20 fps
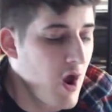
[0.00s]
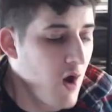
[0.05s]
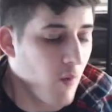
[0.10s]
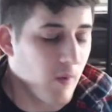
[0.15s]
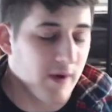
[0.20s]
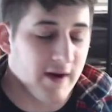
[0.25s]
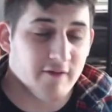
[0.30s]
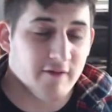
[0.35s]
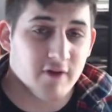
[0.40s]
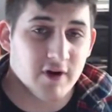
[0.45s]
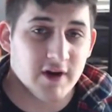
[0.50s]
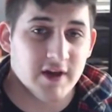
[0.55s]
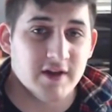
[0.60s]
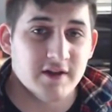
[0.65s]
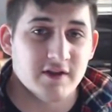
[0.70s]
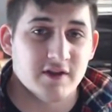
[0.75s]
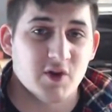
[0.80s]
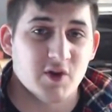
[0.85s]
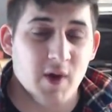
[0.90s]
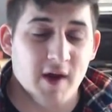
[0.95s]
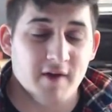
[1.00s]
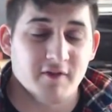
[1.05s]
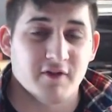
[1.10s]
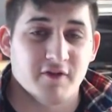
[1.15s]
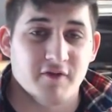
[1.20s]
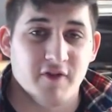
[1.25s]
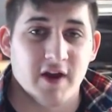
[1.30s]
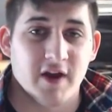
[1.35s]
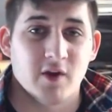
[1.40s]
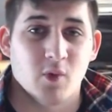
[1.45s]
Whatever it is, you have to
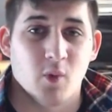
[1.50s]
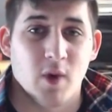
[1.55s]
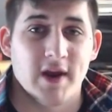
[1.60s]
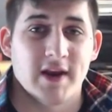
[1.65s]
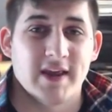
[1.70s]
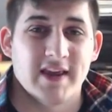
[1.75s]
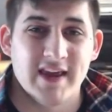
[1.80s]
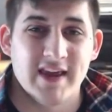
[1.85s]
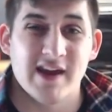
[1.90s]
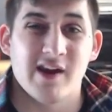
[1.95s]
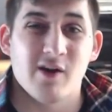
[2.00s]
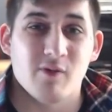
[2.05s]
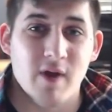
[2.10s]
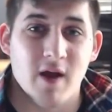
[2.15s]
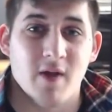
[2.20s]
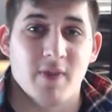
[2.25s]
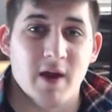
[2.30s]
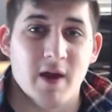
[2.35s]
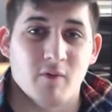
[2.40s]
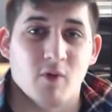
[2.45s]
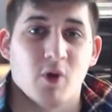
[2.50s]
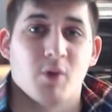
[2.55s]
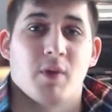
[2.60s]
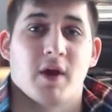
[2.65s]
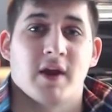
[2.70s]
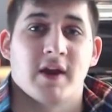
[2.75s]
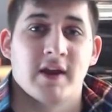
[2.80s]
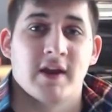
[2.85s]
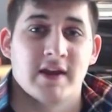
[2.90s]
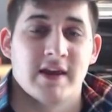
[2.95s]
find a way to get around that
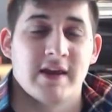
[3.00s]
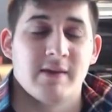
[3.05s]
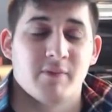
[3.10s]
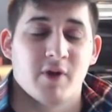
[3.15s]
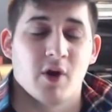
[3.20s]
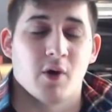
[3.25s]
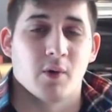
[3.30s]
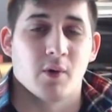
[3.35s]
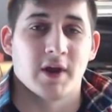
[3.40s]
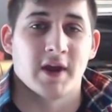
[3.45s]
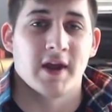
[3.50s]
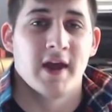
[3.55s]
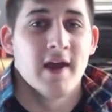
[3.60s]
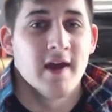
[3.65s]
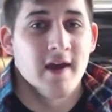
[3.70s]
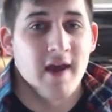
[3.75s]
roadblock and keep going.